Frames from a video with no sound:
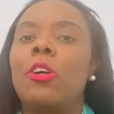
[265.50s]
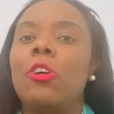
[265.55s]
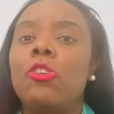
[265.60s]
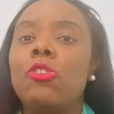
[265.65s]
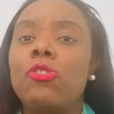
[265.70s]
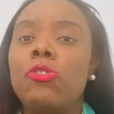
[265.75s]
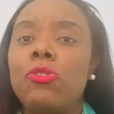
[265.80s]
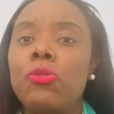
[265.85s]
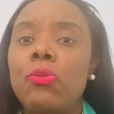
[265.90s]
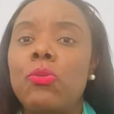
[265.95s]

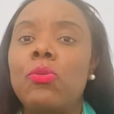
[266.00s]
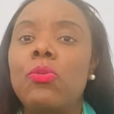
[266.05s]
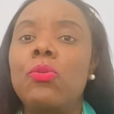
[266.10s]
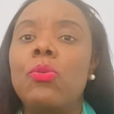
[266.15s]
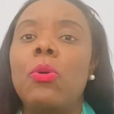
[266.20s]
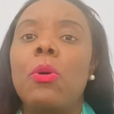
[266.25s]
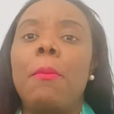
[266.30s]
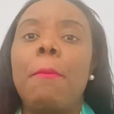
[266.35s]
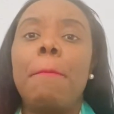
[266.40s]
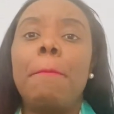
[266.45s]
to
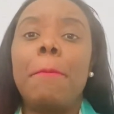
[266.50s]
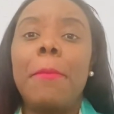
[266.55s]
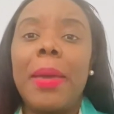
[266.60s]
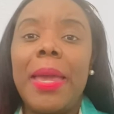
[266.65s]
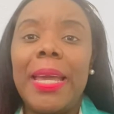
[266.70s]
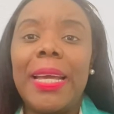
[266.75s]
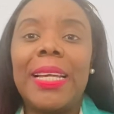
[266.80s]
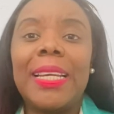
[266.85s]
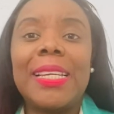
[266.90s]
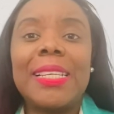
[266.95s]

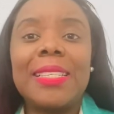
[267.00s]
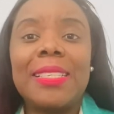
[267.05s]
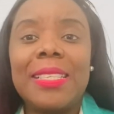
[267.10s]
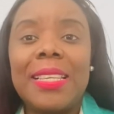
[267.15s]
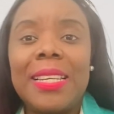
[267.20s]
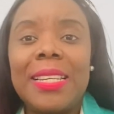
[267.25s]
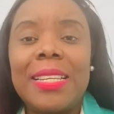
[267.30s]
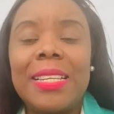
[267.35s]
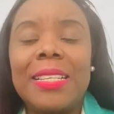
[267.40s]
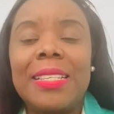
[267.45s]
make the
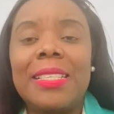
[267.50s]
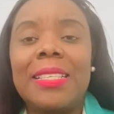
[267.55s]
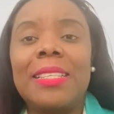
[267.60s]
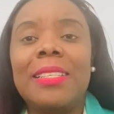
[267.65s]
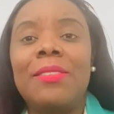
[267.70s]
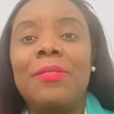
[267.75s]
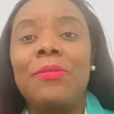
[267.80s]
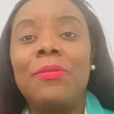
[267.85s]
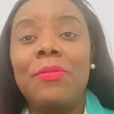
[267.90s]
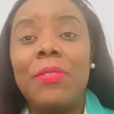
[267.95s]

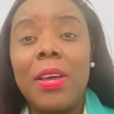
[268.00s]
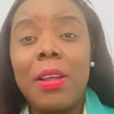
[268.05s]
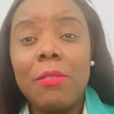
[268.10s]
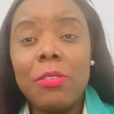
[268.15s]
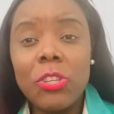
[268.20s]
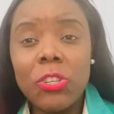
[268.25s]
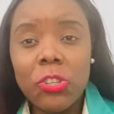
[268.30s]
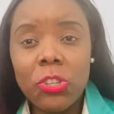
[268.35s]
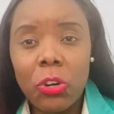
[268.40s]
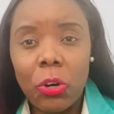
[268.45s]
sentences very
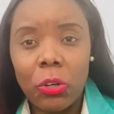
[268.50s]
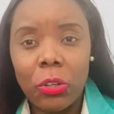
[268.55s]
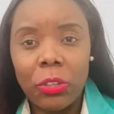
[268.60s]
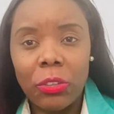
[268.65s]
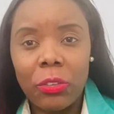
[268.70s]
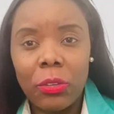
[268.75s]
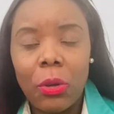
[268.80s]
short,